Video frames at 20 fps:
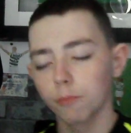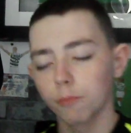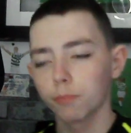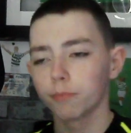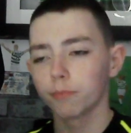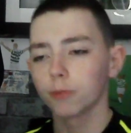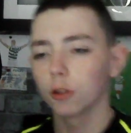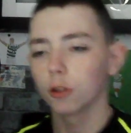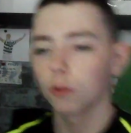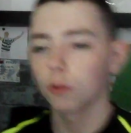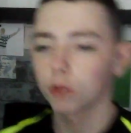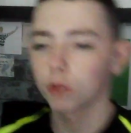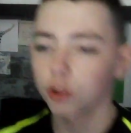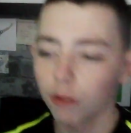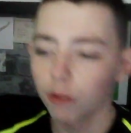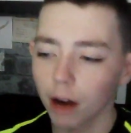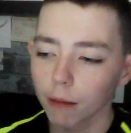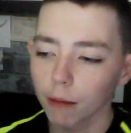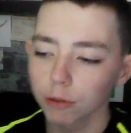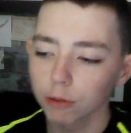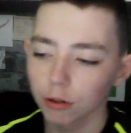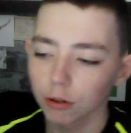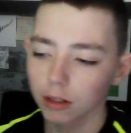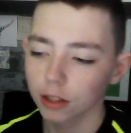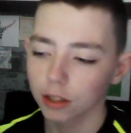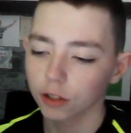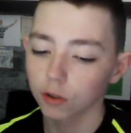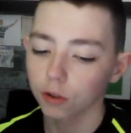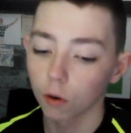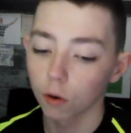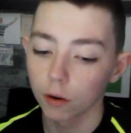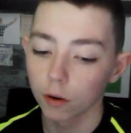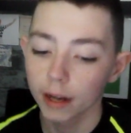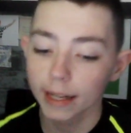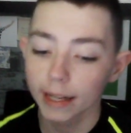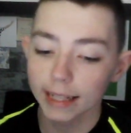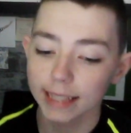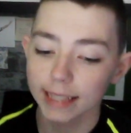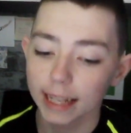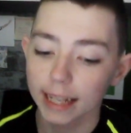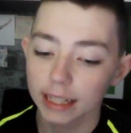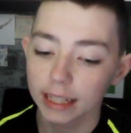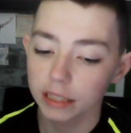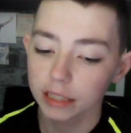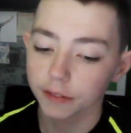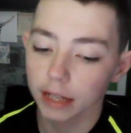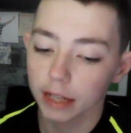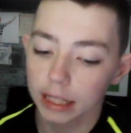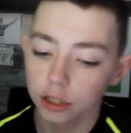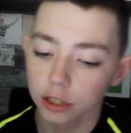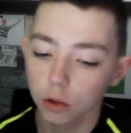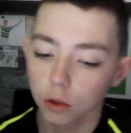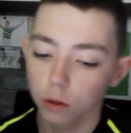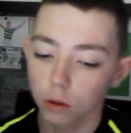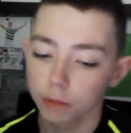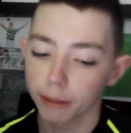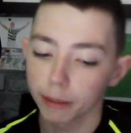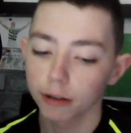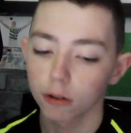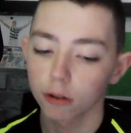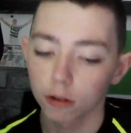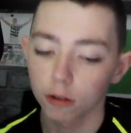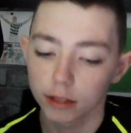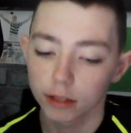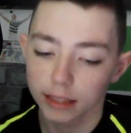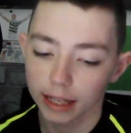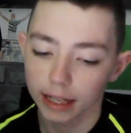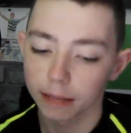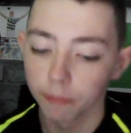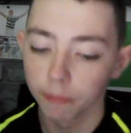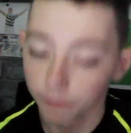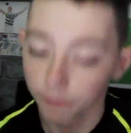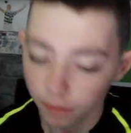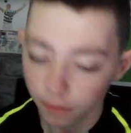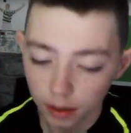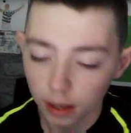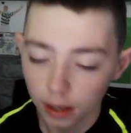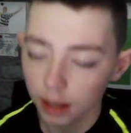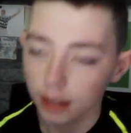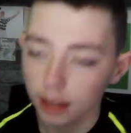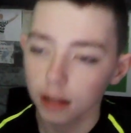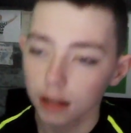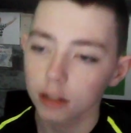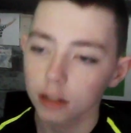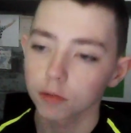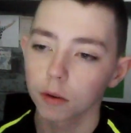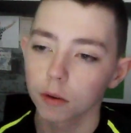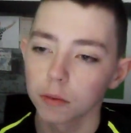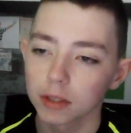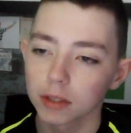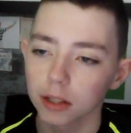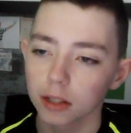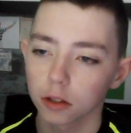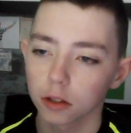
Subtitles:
know, Stuart Armstrong has a song. His hair is fine. He scores better all the time. That's why we sang this